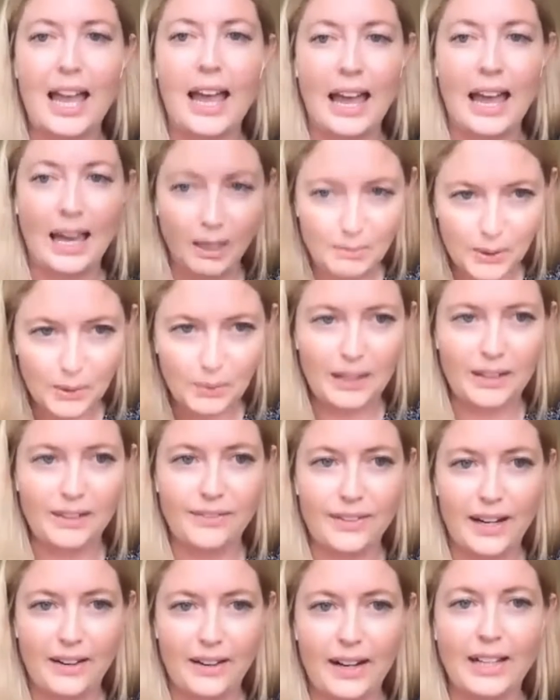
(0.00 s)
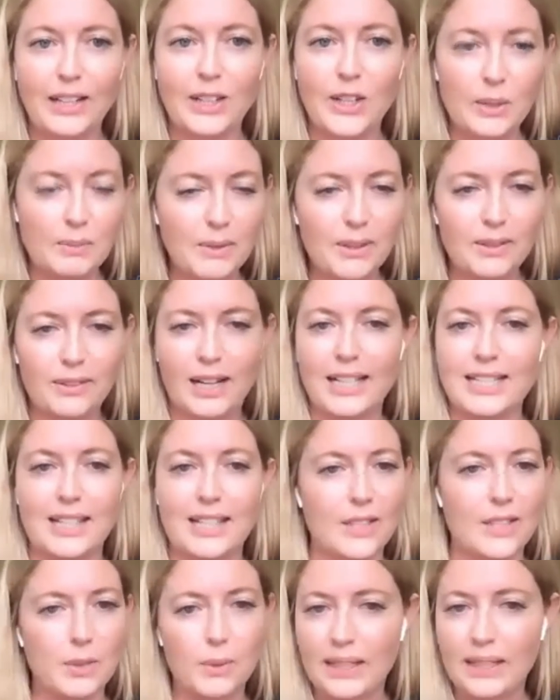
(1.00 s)
animal welfare, and human rights
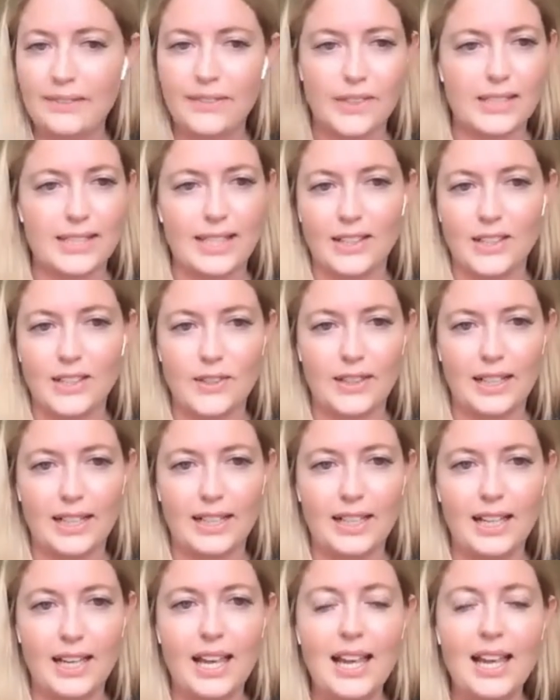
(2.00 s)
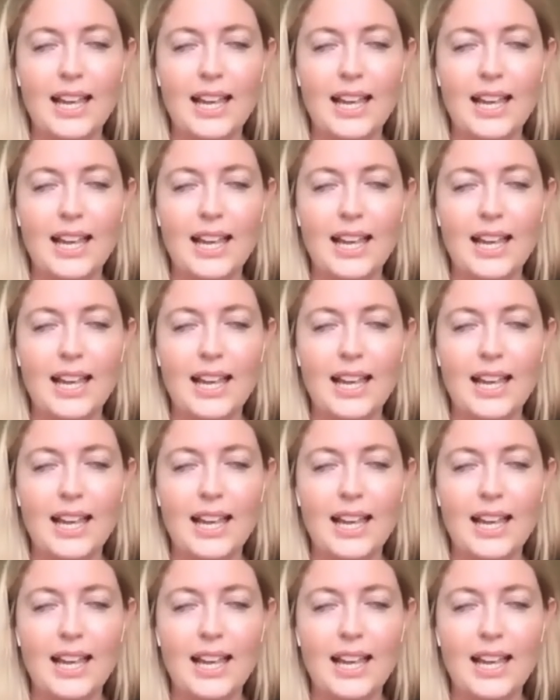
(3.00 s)
in the 21st century.